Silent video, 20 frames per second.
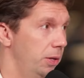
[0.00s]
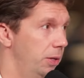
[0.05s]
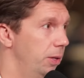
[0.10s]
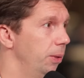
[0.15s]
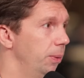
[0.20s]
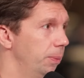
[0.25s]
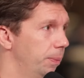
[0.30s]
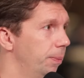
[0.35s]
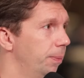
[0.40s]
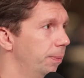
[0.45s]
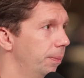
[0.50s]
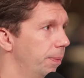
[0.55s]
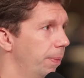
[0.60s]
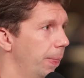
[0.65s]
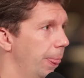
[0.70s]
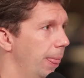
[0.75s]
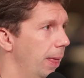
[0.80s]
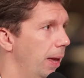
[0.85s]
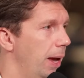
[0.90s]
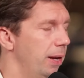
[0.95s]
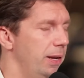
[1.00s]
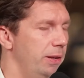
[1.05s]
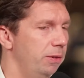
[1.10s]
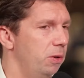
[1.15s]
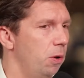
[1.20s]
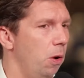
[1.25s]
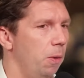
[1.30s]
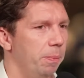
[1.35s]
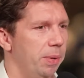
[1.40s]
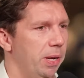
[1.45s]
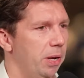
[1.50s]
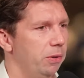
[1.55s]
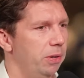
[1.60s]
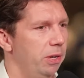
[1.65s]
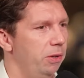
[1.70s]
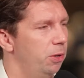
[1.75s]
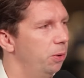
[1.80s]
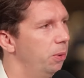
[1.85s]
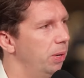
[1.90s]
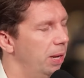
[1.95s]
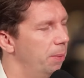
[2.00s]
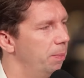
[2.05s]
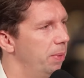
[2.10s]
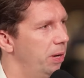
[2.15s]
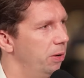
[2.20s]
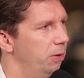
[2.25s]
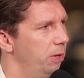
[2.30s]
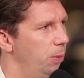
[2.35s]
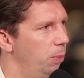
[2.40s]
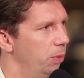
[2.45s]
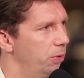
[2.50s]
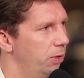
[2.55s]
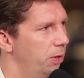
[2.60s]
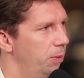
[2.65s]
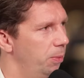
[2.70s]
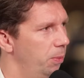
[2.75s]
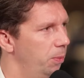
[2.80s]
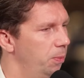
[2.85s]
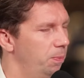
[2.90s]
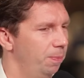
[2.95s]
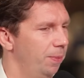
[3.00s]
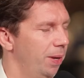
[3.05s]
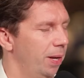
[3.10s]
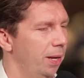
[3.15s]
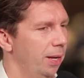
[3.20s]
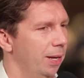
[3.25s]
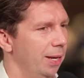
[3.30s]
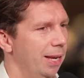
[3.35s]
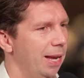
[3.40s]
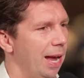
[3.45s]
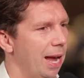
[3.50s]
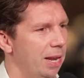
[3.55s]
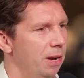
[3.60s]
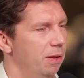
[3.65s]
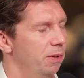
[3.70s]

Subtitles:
to do. And it's not because he's doing it because he wants to gain